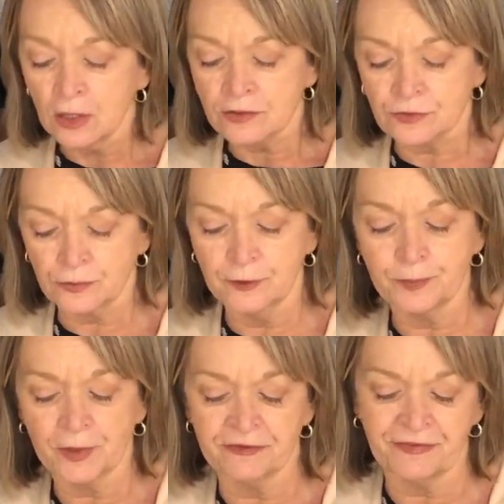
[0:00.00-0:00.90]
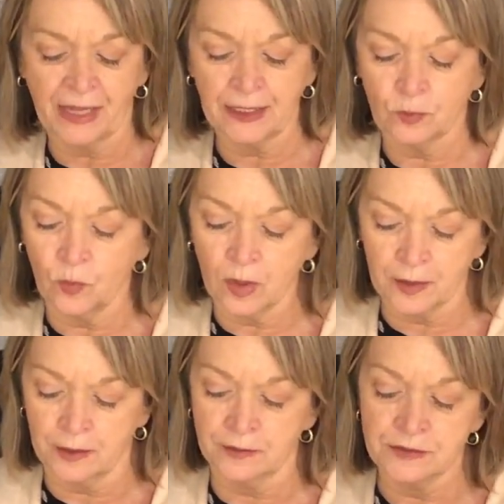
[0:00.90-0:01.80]
through prophetic
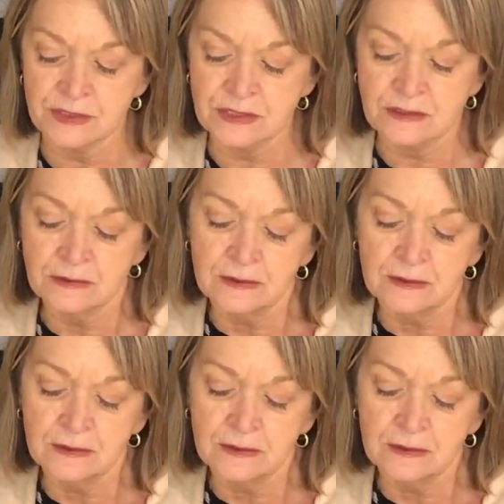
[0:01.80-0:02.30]
words.